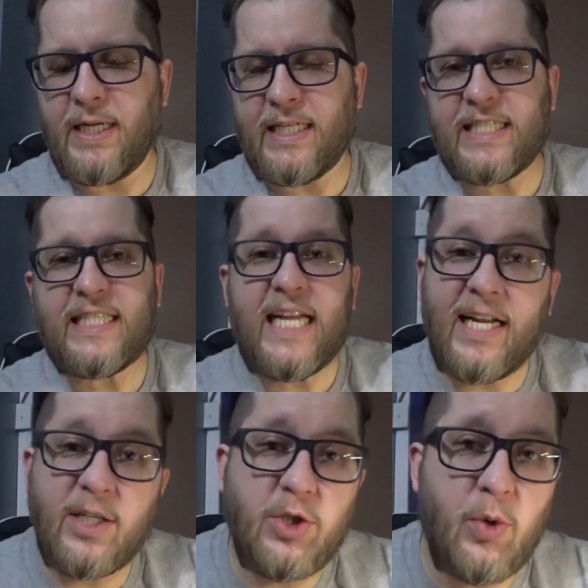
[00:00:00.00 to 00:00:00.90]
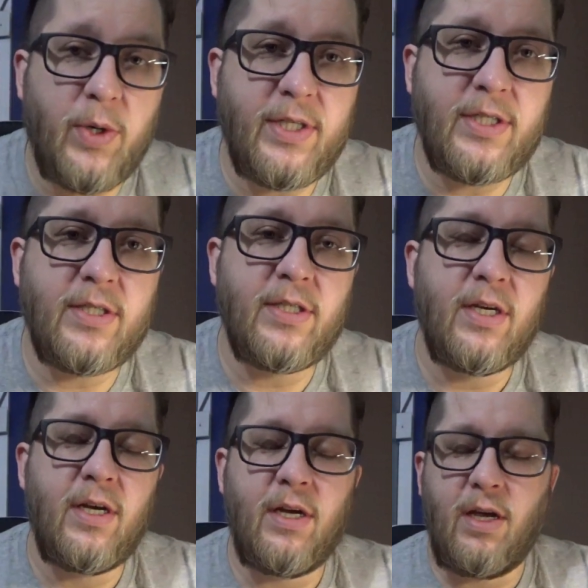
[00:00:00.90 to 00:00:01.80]
an aesthetic choice
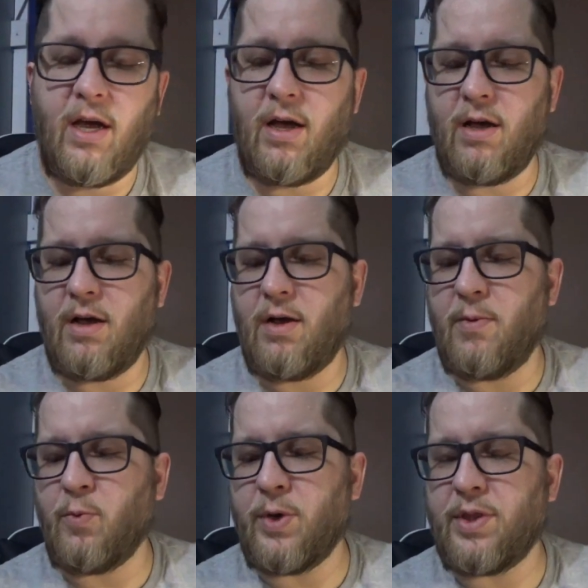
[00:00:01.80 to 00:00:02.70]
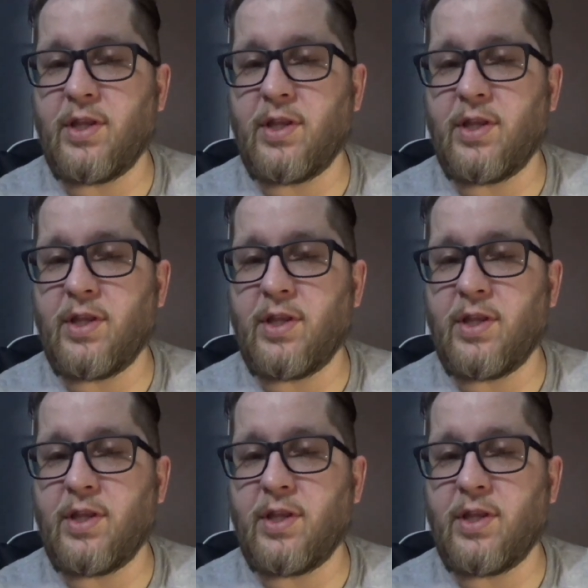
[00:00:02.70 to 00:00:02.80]
with